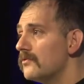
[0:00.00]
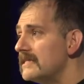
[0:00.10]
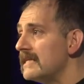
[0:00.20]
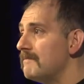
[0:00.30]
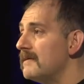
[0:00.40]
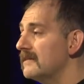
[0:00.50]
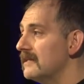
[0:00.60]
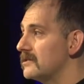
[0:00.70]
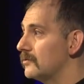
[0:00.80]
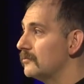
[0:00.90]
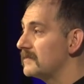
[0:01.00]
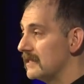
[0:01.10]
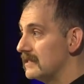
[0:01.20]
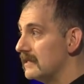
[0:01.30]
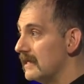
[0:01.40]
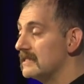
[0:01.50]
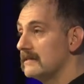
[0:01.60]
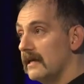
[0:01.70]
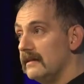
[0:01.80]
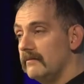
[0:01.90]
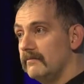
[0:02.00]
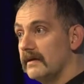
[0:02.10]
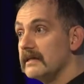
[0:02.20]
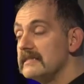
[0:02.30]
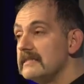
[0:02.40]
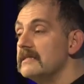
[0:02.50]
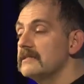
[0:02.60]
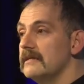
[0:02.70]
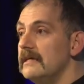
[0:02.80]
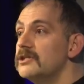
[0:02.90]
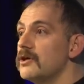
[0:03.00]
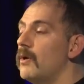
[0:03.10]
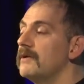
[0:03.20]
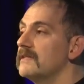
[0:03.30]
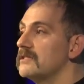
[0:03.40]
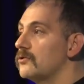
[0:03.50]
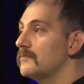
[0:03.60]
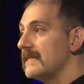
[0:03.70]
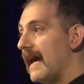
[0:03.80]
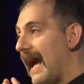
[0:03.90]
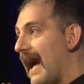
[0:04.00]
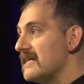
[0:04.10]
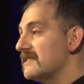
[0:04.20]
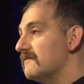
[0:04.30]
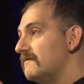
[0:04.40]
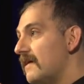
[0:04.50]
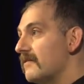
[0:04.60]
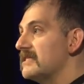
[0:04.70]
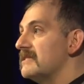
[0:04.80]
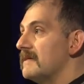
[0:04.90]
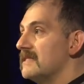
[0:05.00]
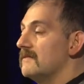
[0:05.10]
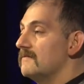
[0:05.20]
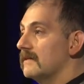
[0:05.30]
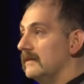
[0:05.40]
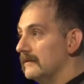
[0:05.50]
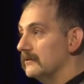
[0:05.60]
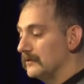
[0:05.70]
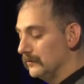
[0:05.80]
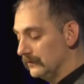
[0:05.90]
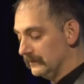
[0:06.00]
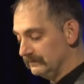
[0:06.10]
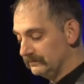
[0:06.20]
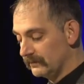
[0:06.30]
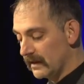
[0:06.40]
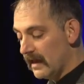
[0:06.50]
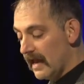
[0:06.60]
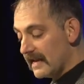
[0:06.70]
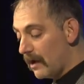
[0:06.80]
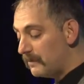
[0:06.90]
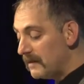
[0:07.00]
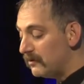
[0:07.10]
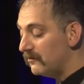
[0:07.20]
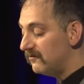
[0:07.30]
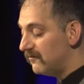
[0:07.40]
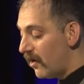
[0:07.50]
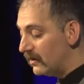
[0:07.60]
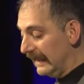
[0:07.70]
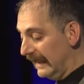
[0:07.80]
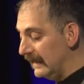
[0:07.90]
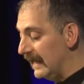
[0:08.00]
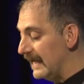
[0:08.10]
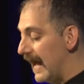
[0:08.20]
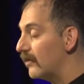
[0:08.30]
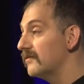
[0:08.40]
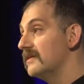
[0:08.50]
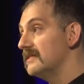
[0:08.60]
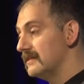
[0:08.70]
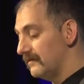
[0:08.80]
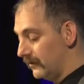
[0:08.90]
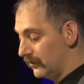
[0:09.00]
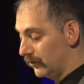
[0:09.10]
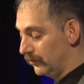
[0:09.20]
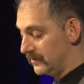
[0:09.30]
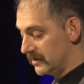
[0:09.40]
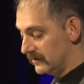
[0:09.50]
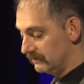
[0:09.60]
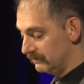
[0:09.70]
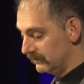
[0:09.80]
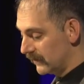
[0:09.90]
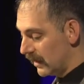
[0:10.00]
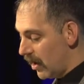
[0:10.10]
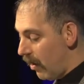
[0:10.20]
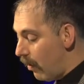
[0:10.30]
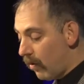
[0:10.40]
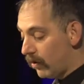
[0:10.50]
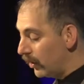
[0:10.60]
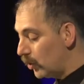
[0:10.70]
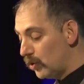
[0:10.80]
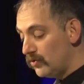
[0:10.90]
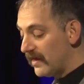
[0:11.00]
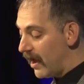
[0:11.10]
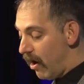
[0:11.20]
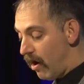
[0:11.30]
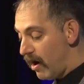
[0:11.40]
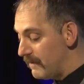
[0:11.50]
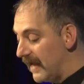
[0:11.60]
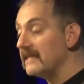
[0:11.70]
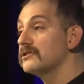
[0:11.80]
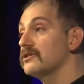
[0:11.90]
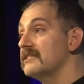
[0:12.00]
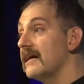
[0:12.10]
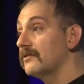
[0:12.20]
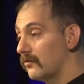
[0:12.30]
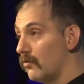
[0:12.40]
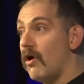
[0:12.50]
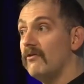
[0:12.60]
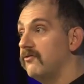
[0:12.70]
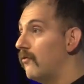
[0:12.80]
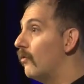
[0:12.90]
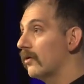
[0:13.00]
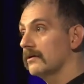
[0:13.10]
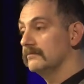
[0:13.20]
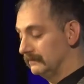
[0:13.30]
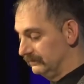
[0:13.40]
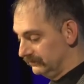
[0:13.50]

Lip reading: The reason I picked these groups is because each one of these groups has a very specific legal tool. Now, people fall in and out of these different groups, or who they are may intersect through all four.